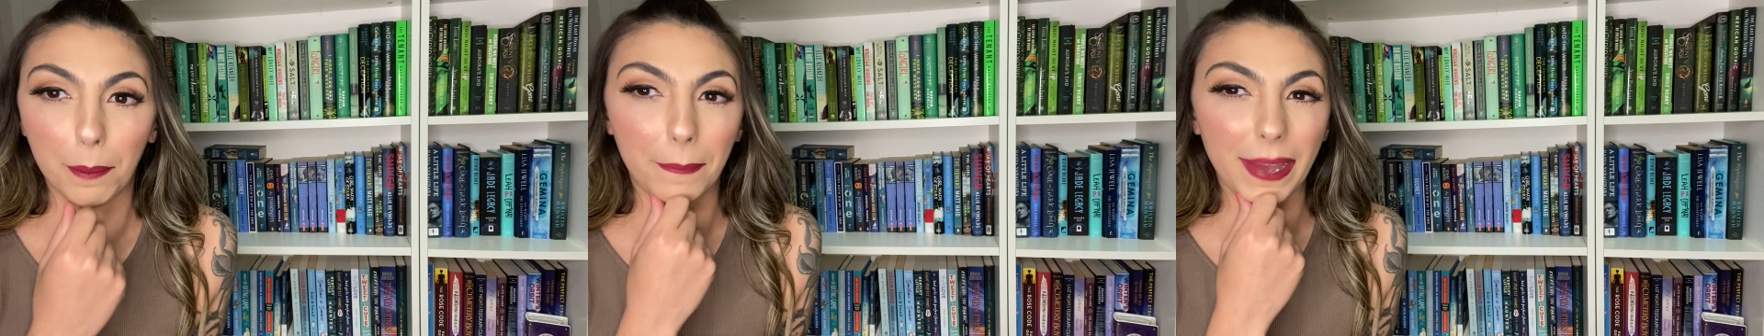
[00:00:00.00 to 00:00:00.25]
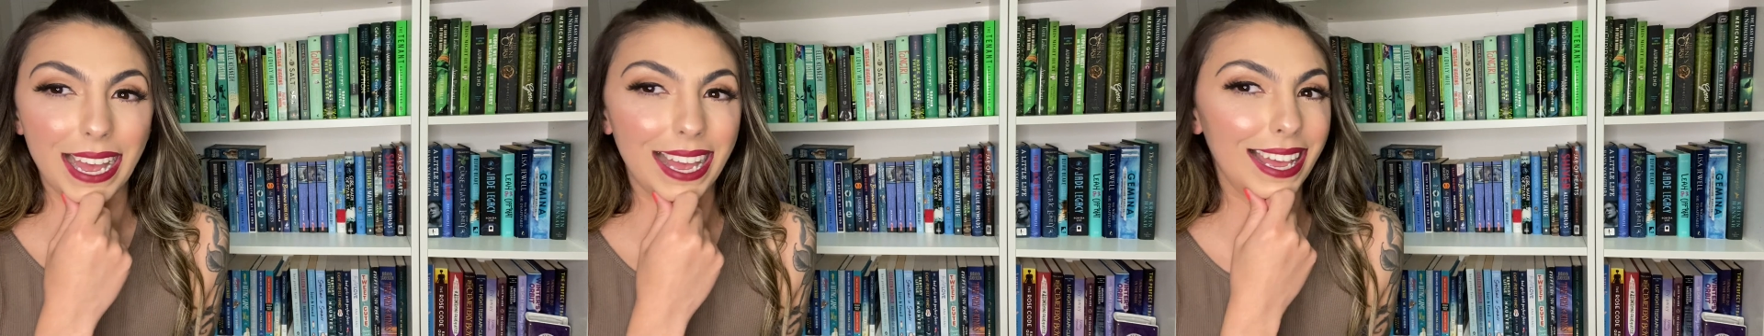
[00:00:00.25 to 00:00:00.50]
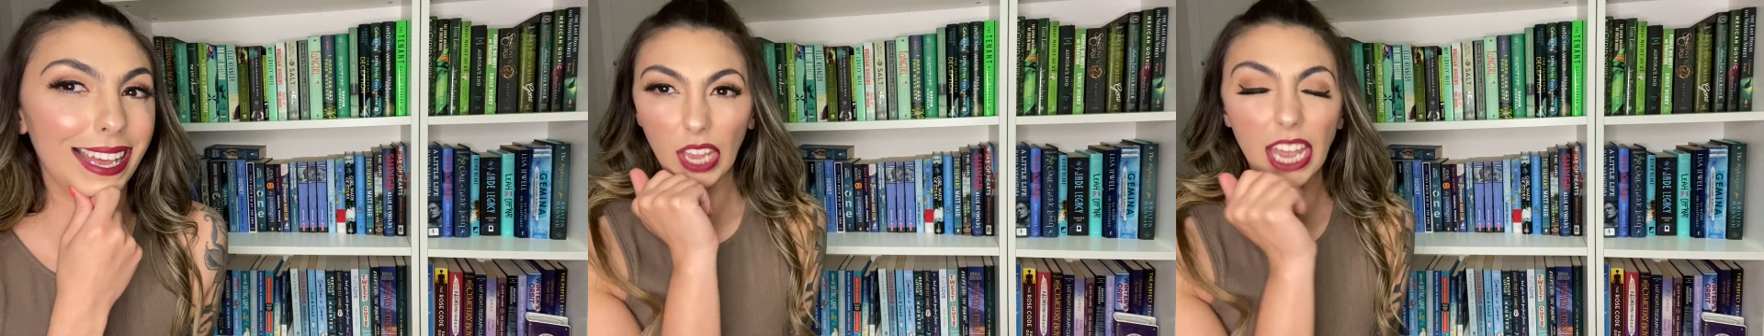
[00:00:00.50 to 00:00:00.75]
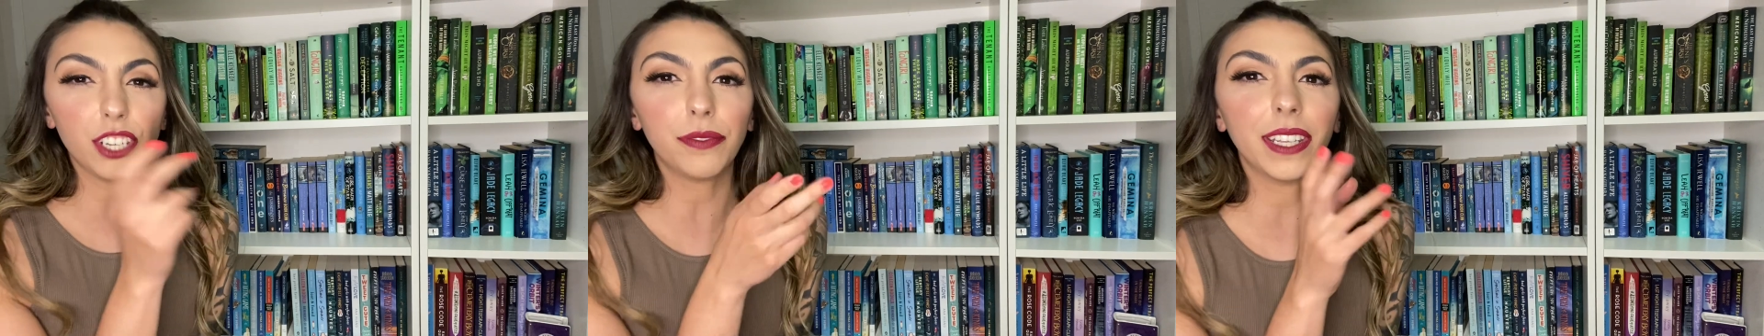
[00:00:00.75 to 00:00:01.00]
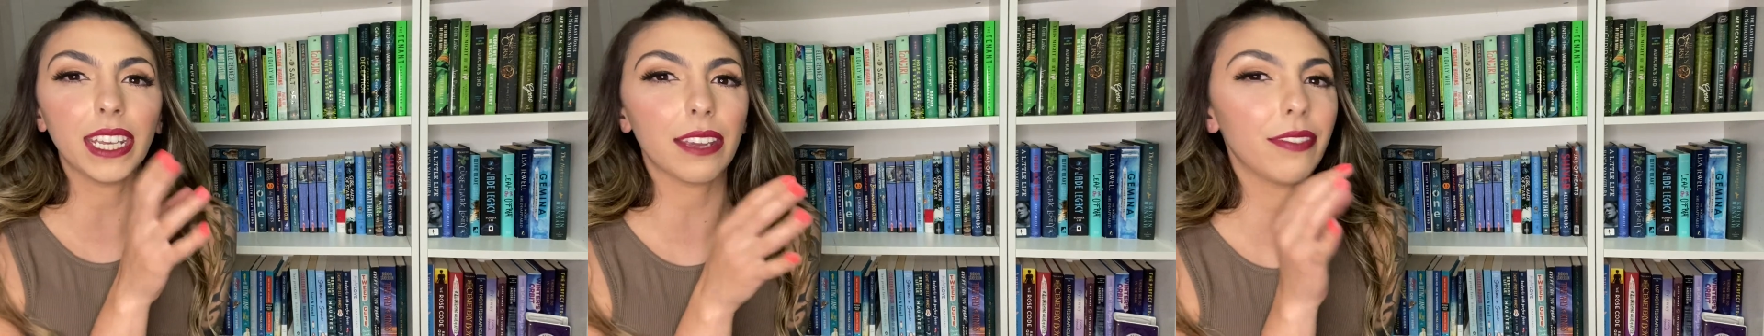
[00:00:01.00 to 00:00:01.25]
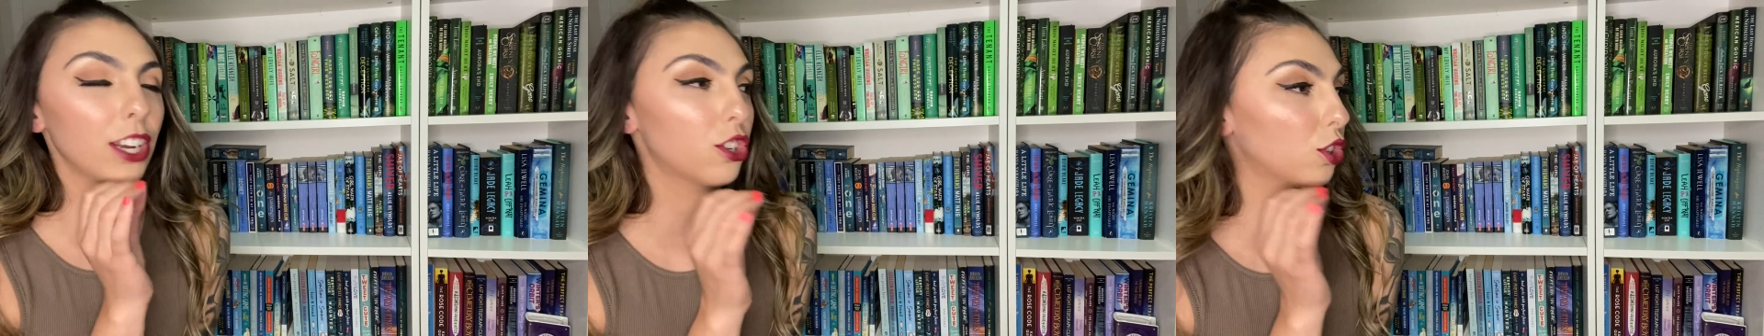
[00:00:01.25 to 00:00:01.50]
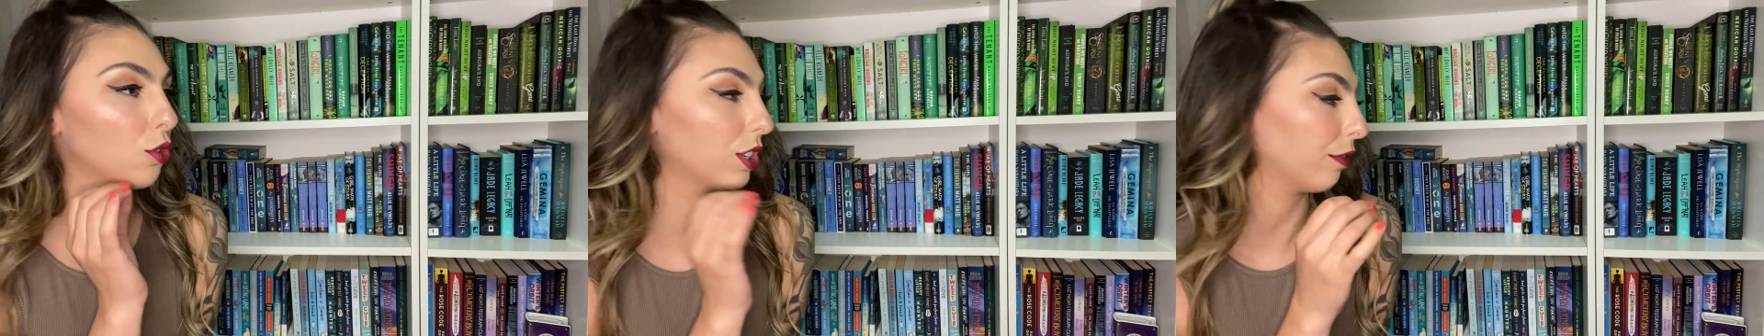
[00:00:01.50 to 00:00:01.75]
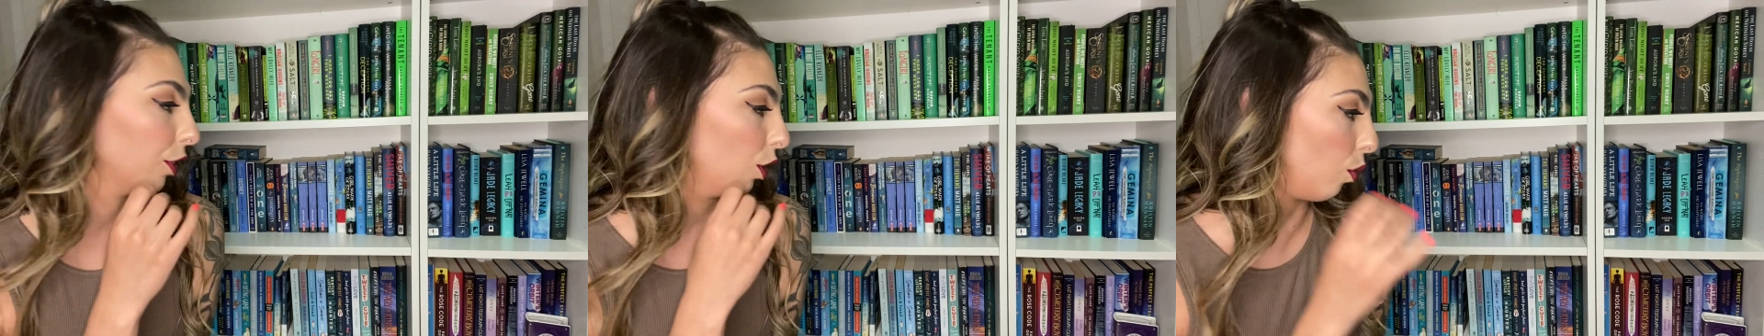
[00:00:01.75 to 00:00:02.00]
but I just feel like if I choose
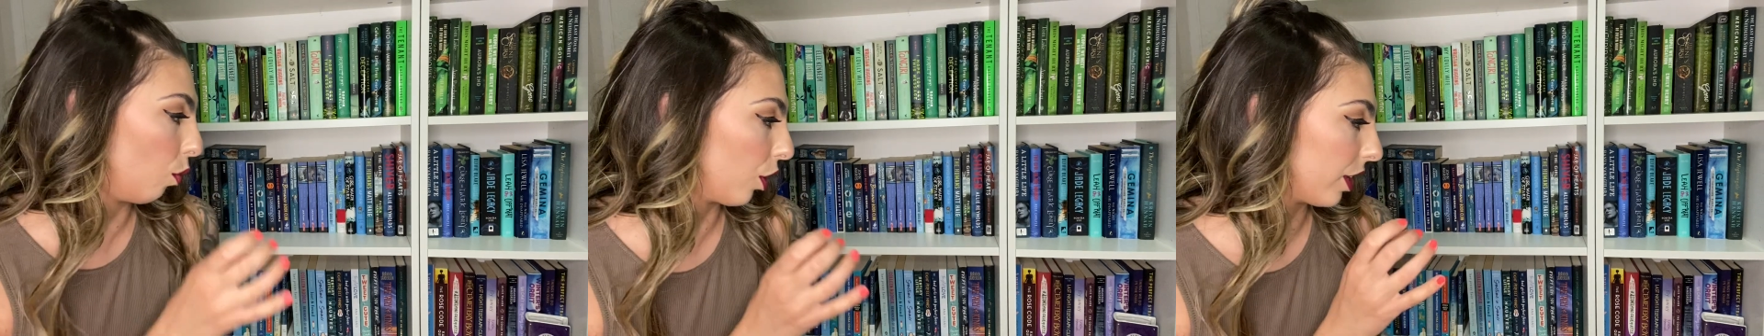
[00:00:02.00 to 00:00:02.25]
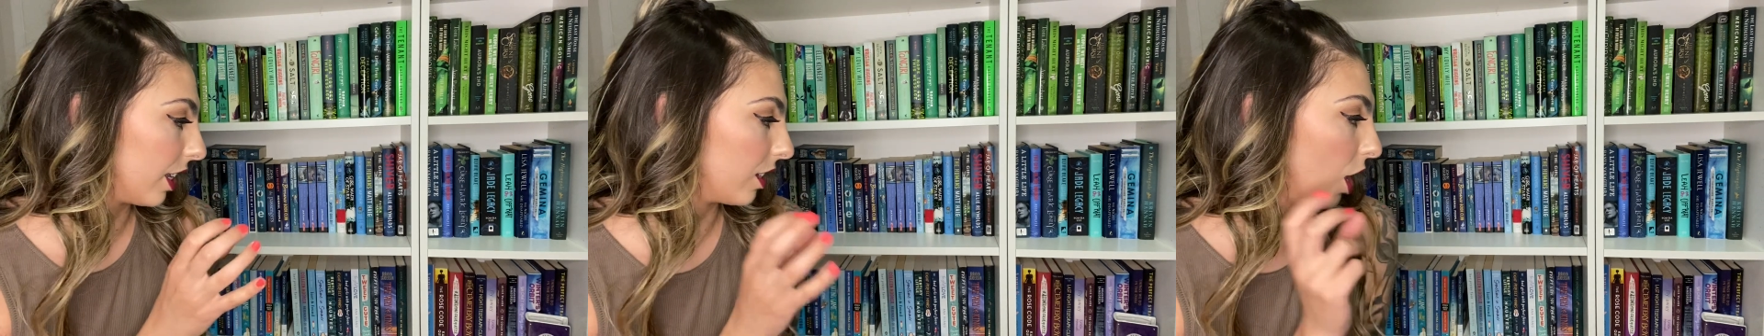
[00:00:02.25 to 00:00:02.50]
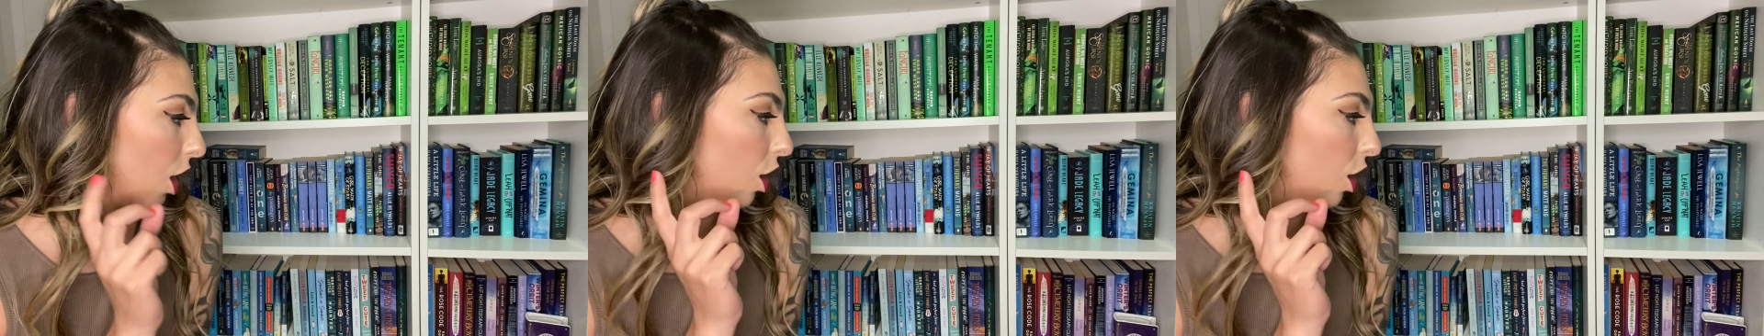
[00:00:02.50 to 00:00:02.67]
different coordinates,